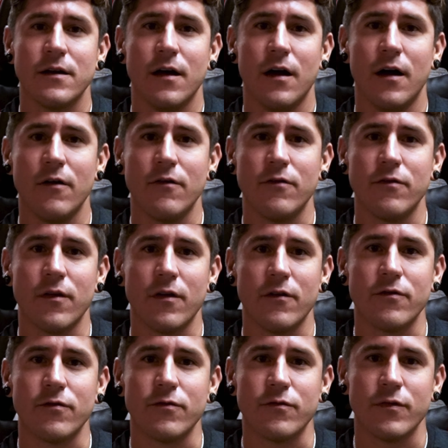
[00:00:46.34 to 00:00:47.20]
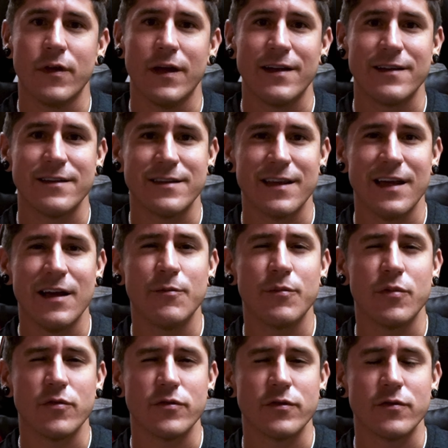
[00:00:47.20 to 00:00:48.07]
of
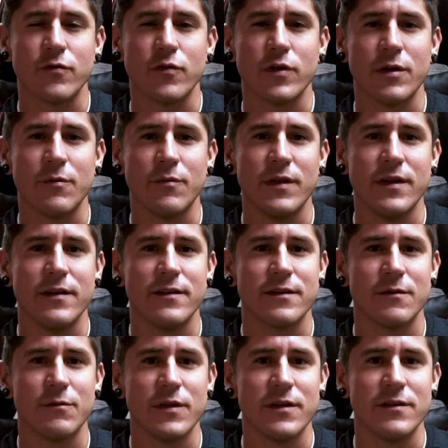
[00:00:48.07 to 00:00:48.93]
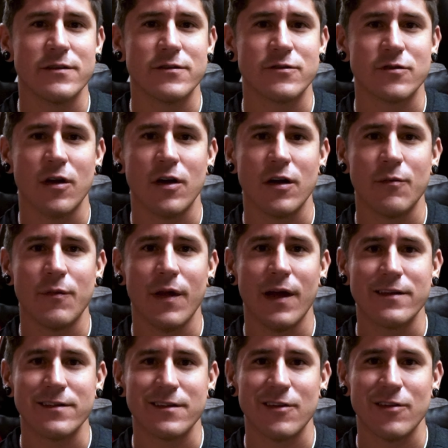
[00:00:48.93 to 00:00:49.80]
examples of what it means to be strong
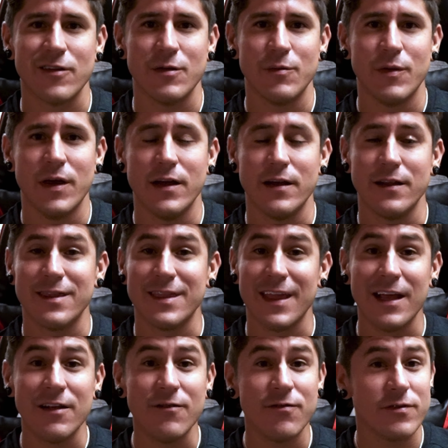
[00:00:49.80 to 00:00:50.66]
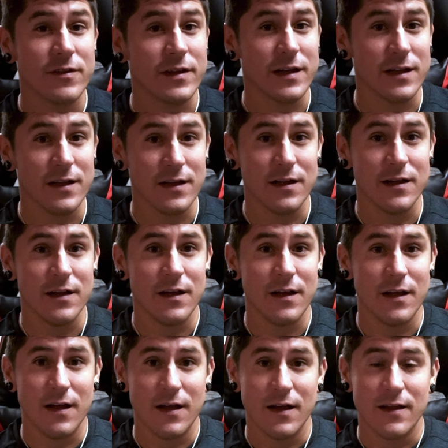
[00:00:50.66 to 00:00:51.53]
masculine men. Thankfully,
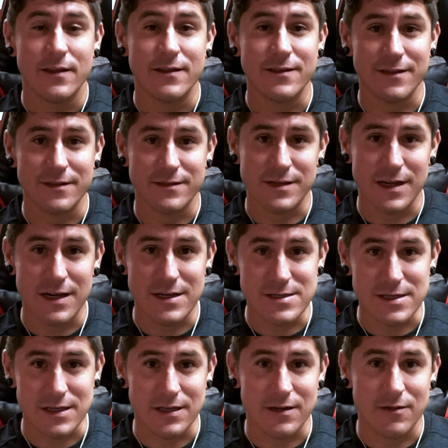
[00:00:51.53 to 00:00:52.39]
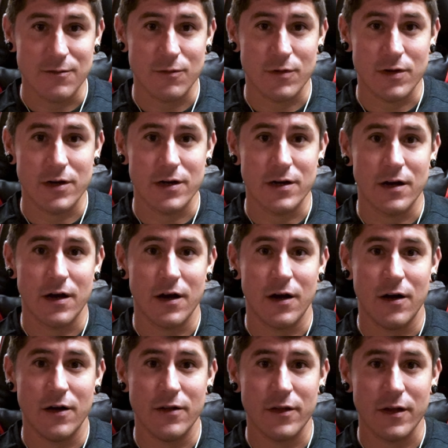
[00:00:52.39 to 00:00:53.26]
this is changing. We're
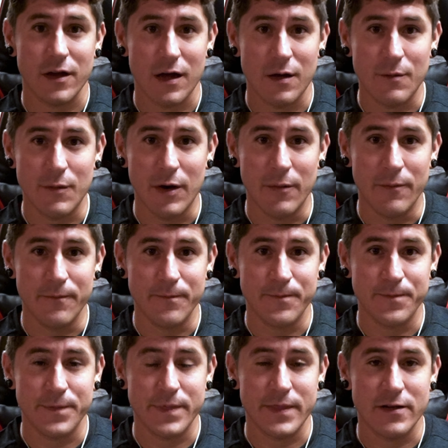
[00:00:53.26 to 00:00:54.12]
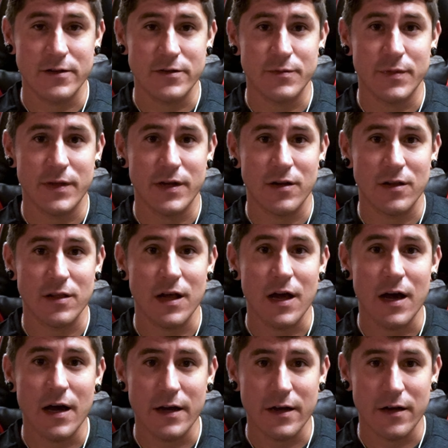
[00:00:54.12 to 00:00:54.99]
on the come up. There's been a
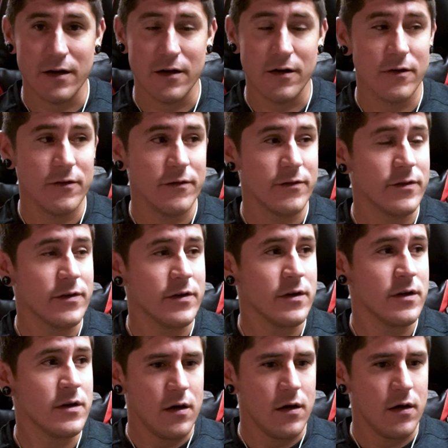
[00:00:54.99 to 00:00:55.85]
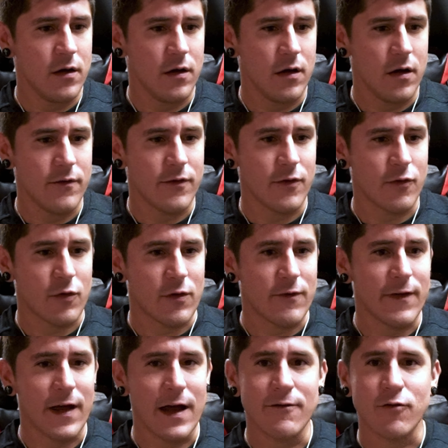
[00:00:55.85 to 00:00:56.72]
lot of a
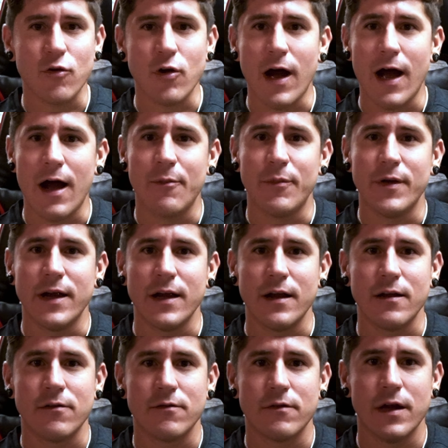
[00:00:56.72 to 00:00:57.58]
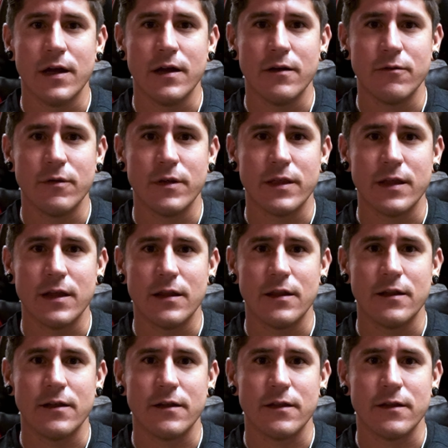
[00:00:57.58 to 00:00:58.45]
revival happening, right,
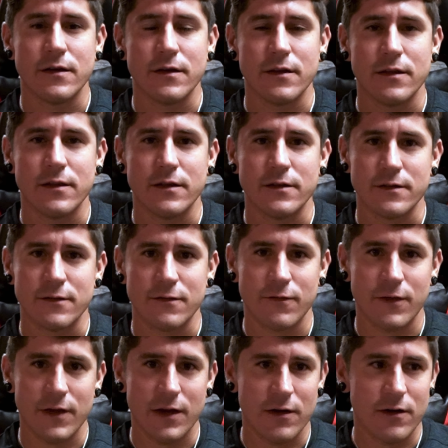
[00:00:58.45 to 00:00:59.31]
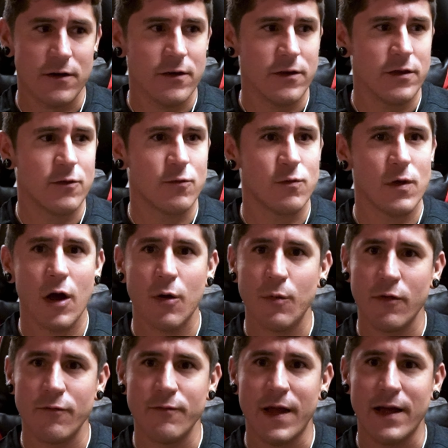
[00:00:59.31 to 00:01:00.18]
within the sphere, the
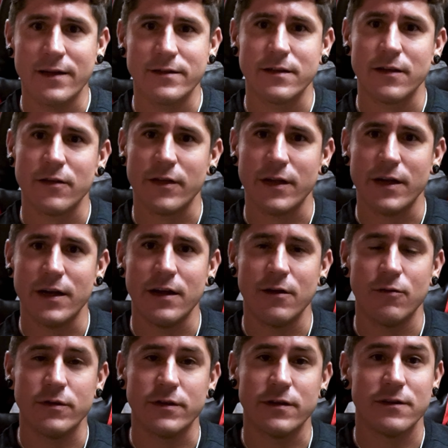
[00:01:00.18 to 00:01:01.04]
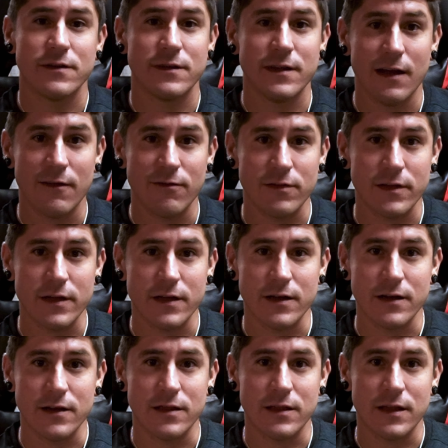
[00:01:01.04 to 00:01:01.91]
realm of masculinity, which is definitely a
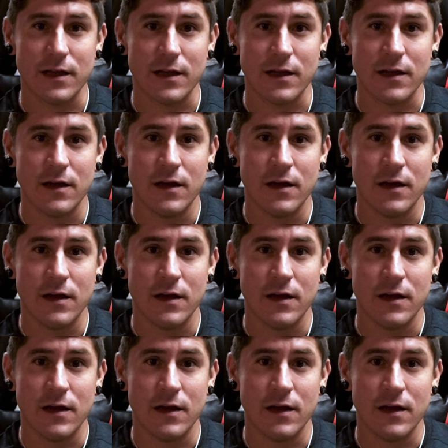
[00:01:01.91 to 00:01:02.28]
good thing.